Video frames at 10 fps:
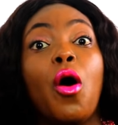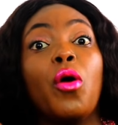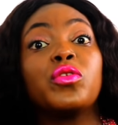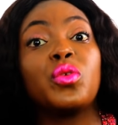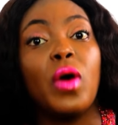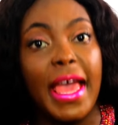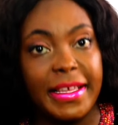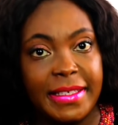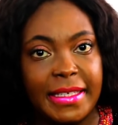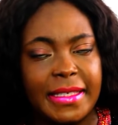also
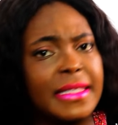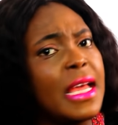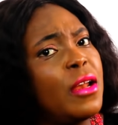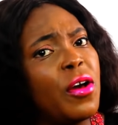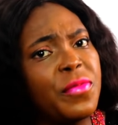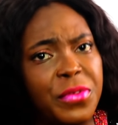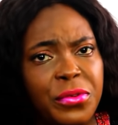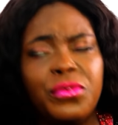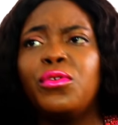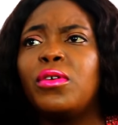exists. They love
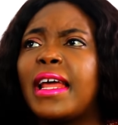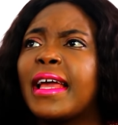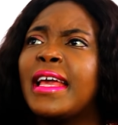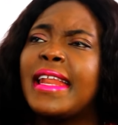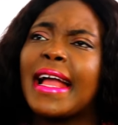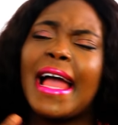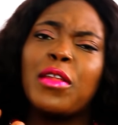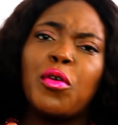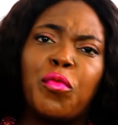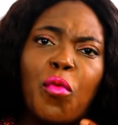you. You know, they
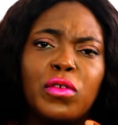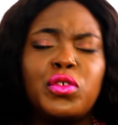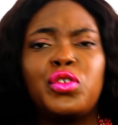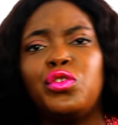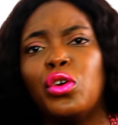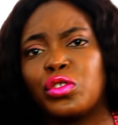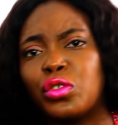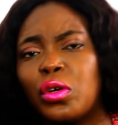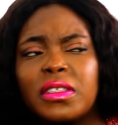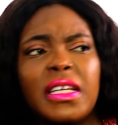kind of want your
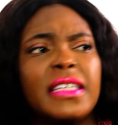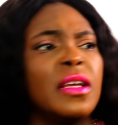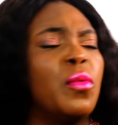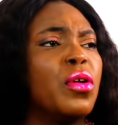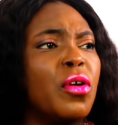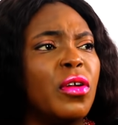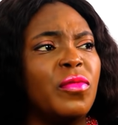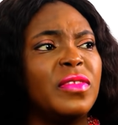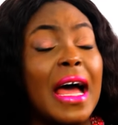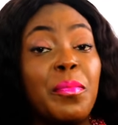success. They want all
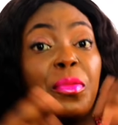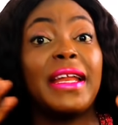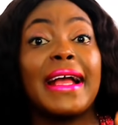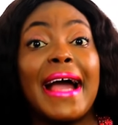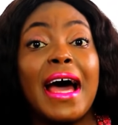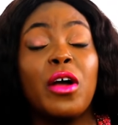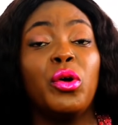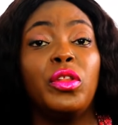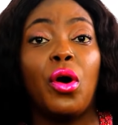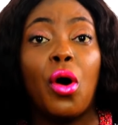of that, but they can't
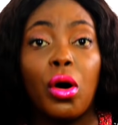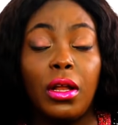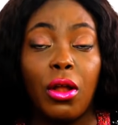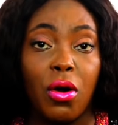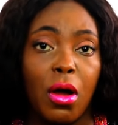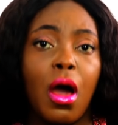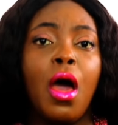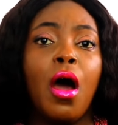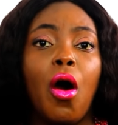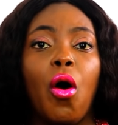go the long
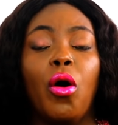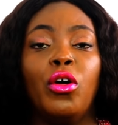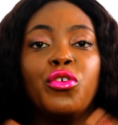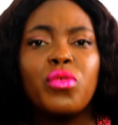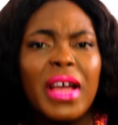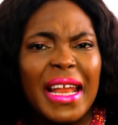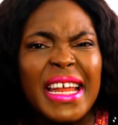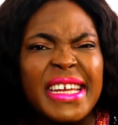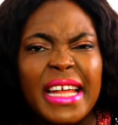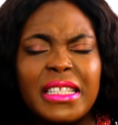haul. You can
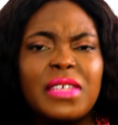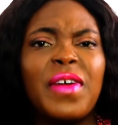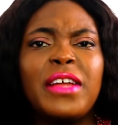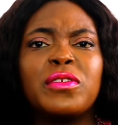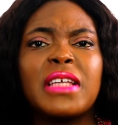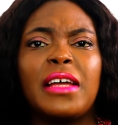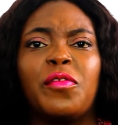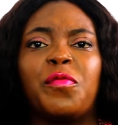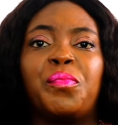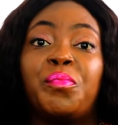identify those kind
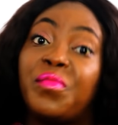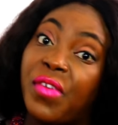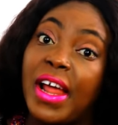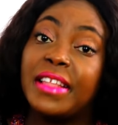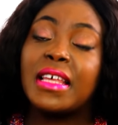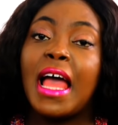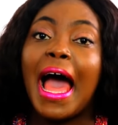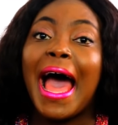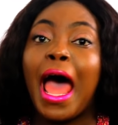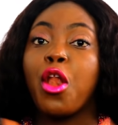of friends
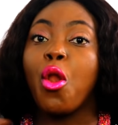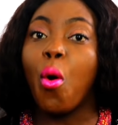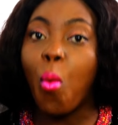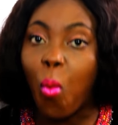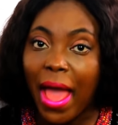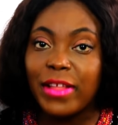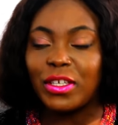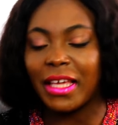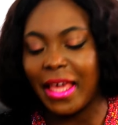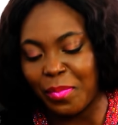and know where
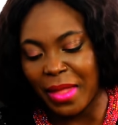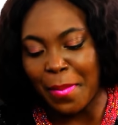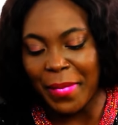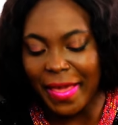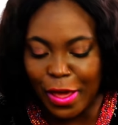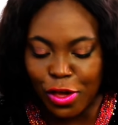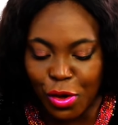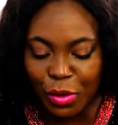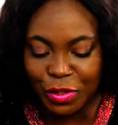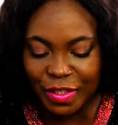to keep them in
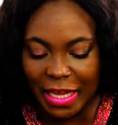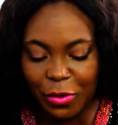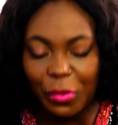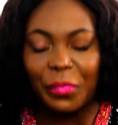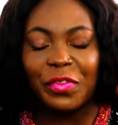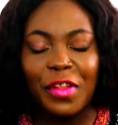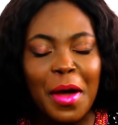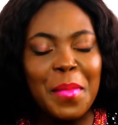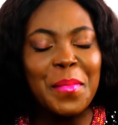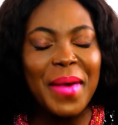your circle.
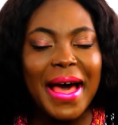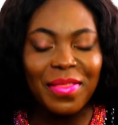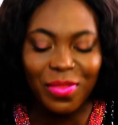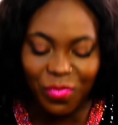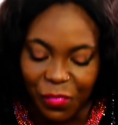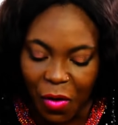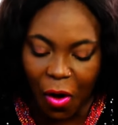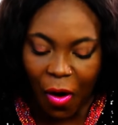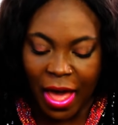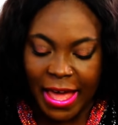Number
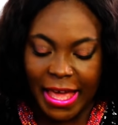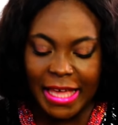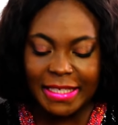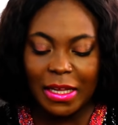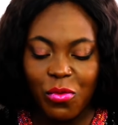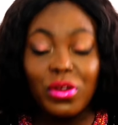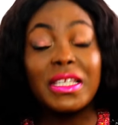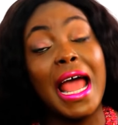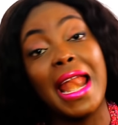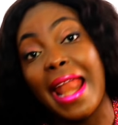4 is the
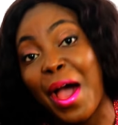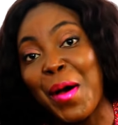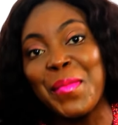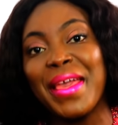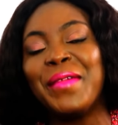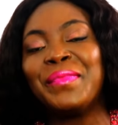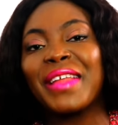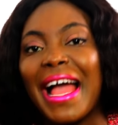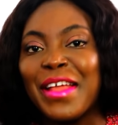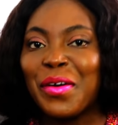Ruth and Naomi
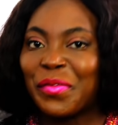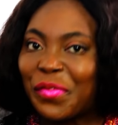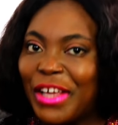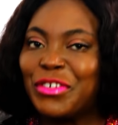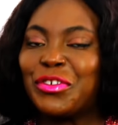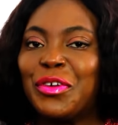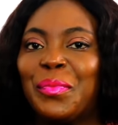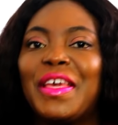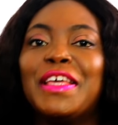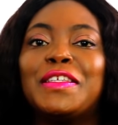kind of
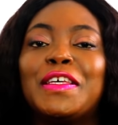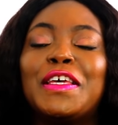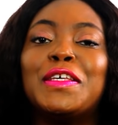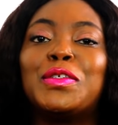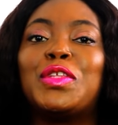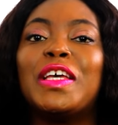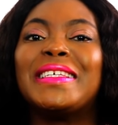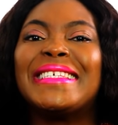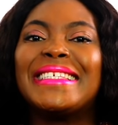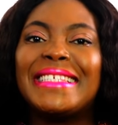friendship. It is the
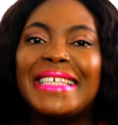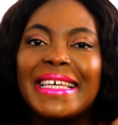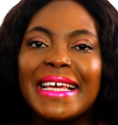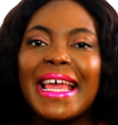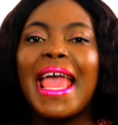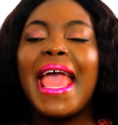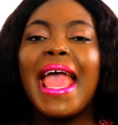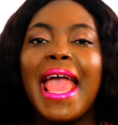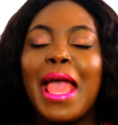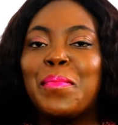stick
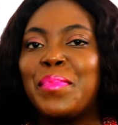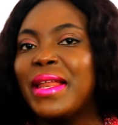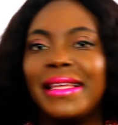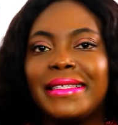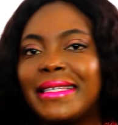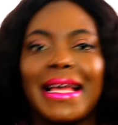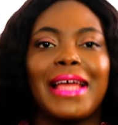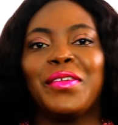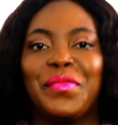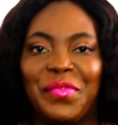ability
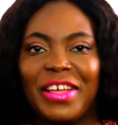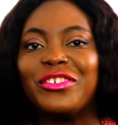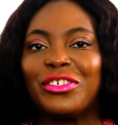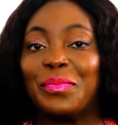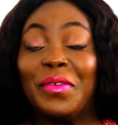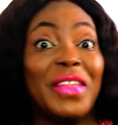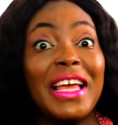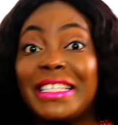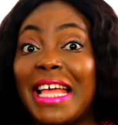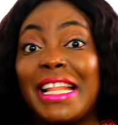kind of friendship. Is
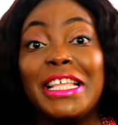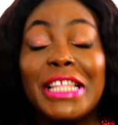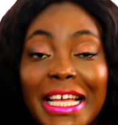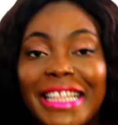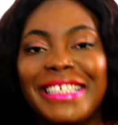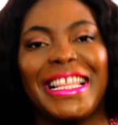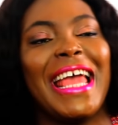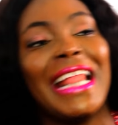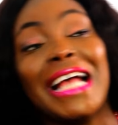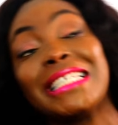there any English
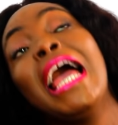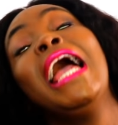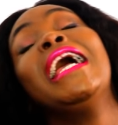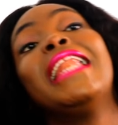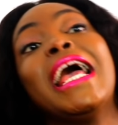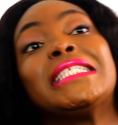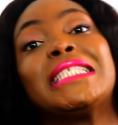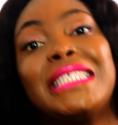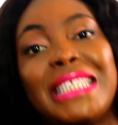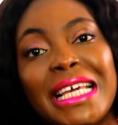like that? They
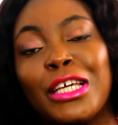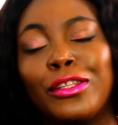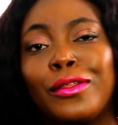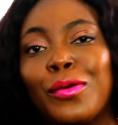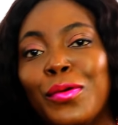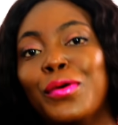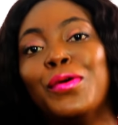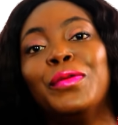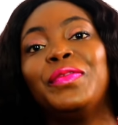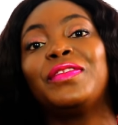stick
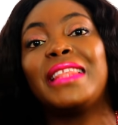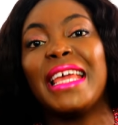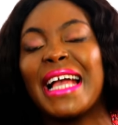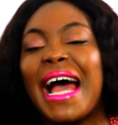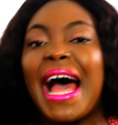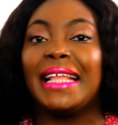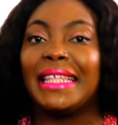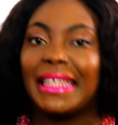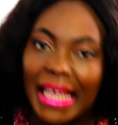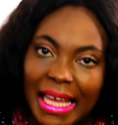through thick
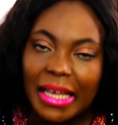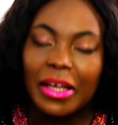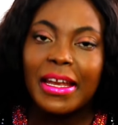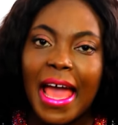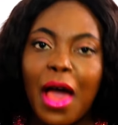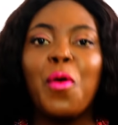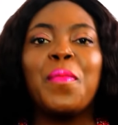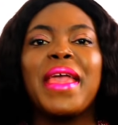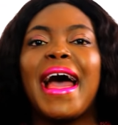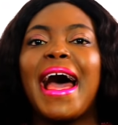and thin.
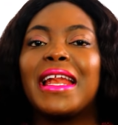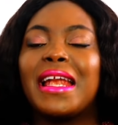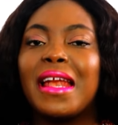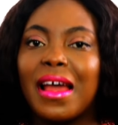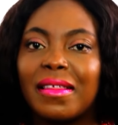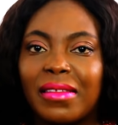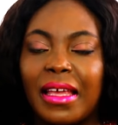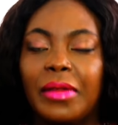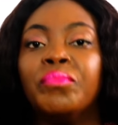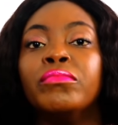Naomi had
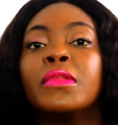nothing